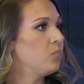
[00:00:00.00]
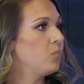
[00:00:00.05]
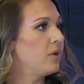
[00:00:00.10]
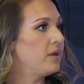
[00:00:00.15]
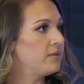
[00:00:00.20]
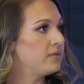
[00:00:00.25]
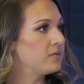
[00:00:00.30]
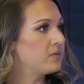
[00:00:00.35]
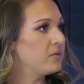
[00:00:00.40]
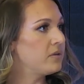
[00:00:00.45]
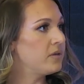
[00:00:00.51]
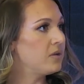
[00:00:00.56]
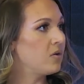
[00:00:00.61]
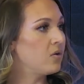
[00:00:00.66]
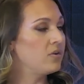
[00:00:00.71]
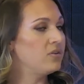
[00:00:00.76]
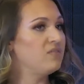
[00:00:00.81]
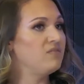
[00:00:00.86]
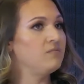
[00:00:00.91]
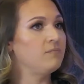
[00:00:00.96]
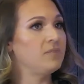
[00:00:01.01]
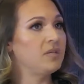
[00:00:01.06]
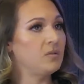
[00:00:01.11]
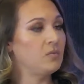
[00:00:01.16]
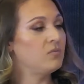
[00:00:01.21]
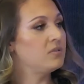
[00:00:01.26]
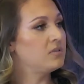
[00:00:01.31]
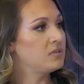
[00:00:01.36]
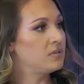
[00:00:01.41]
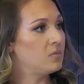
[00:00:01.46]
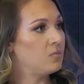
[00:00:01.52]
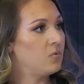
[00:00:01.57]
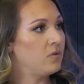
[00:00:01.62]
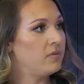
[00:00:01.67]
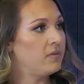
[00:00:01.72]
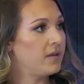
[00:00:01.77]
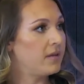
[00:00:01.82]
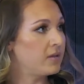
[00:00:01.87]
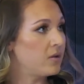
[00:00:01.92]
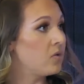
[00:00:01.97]
went through it or you've been with
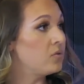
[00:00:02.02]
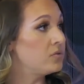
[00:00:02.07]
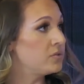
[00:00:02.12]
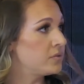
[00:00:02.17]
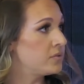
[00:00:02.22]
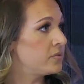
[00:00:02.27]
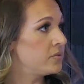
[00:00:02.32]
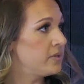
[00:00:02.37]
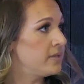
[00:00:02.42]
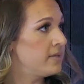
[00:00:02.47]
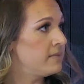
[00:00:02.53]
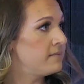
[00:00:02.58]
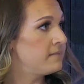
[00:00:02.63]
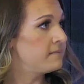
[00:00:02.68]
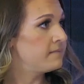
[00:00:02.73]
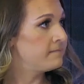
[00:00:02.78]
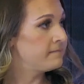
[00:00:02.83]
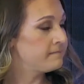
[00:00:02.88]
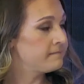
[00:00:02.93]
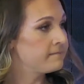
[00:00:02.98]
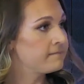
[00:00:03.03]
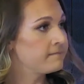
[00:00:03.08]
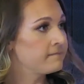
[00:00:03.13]
someone that goes through it.